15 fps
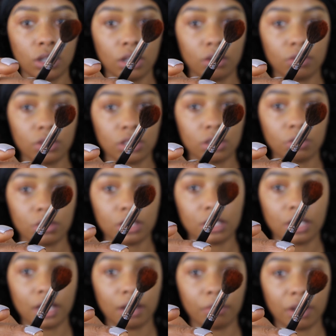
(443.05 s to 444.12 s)
I just want to
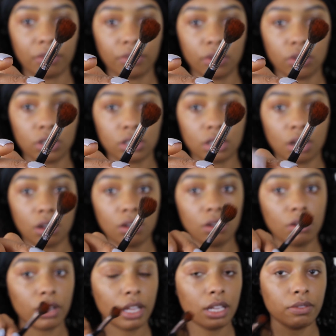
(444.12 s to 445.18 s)
see how my focus.
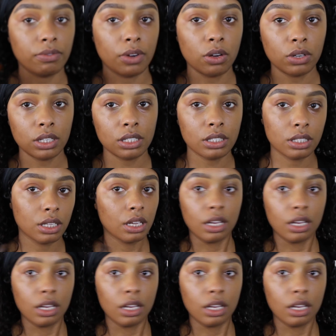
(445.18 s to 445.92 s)
Oh, okay, focus.